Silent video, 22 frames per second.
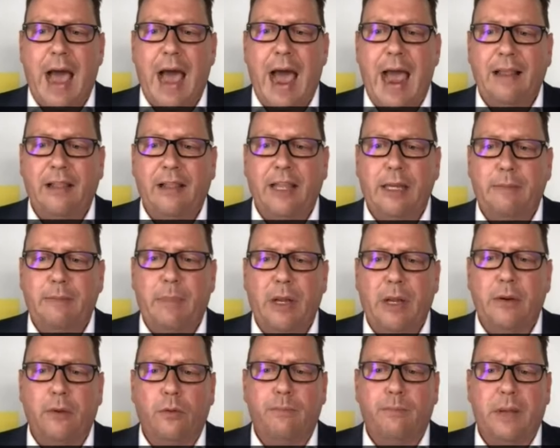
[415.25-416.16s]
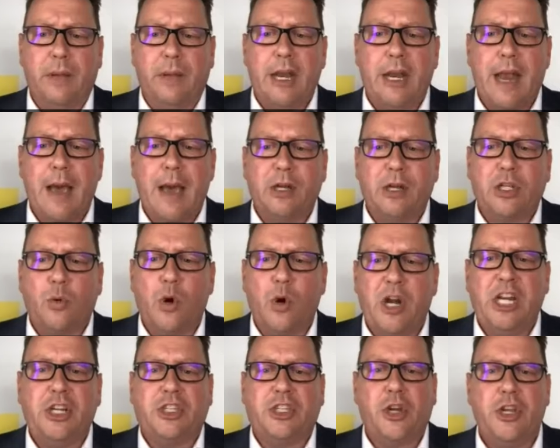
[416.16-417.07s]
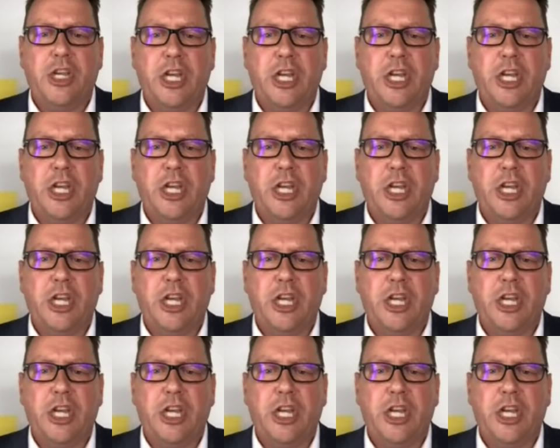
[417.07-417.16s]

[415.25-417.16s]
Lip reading: Hayley, bidder number 22,